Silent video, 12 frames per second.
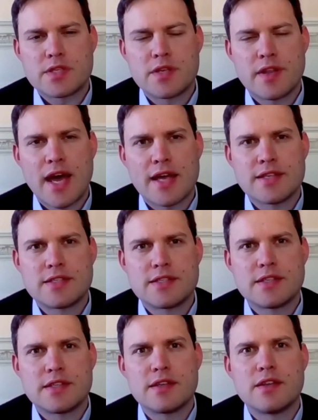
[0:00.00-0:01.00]
So
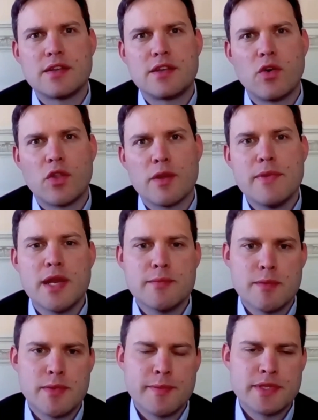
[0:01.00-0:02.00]
that's got the minimum